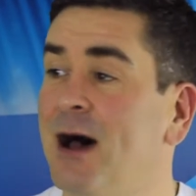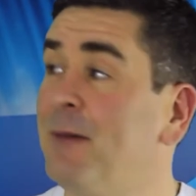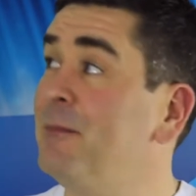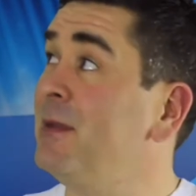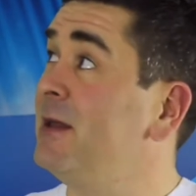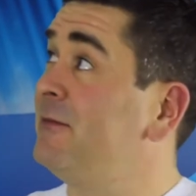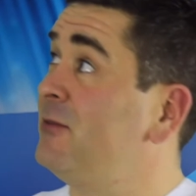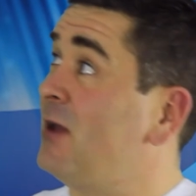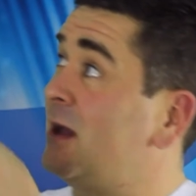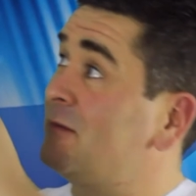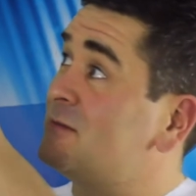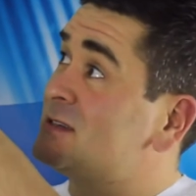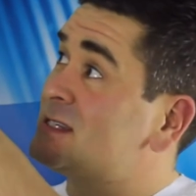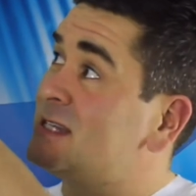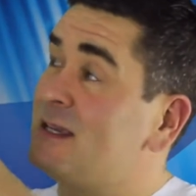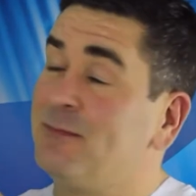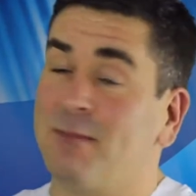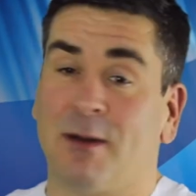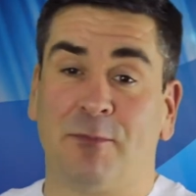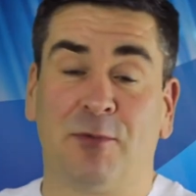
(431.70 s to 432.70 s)
If you haven't
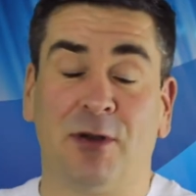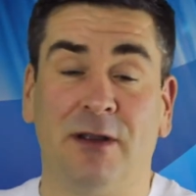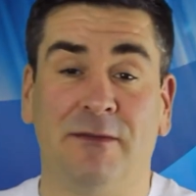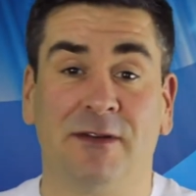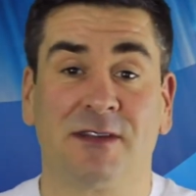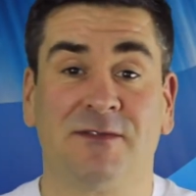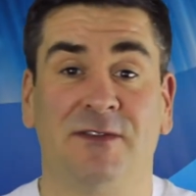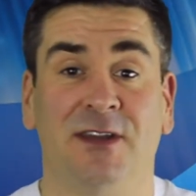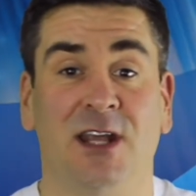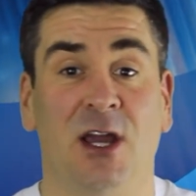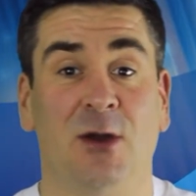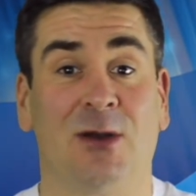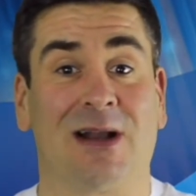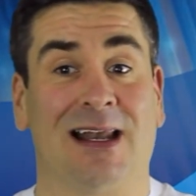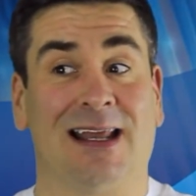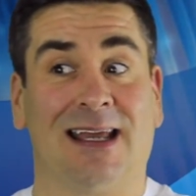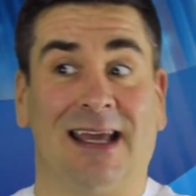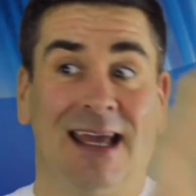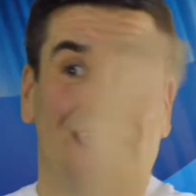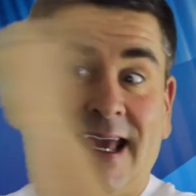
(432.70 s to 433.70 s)
seen my previous video,
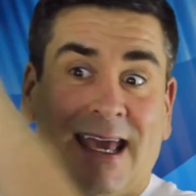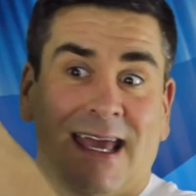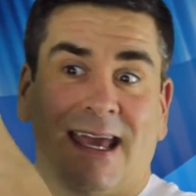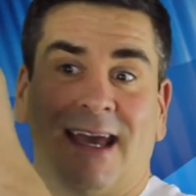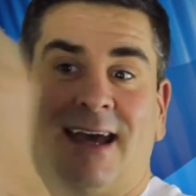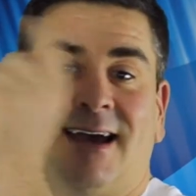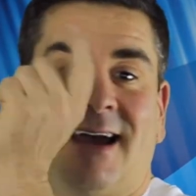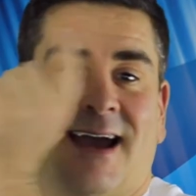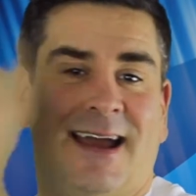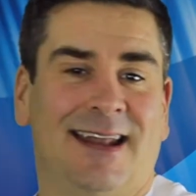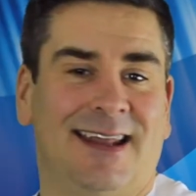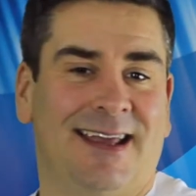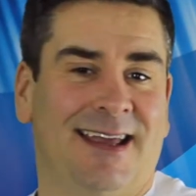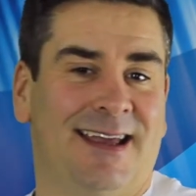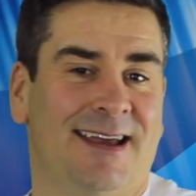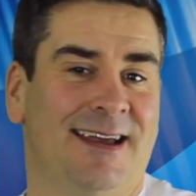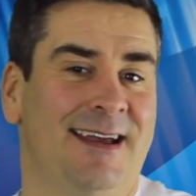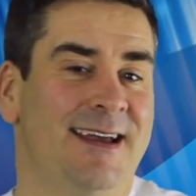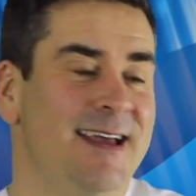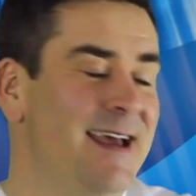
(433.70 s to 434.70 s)
click here and
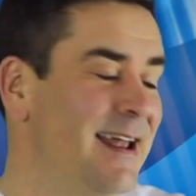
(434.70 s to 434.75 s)
here.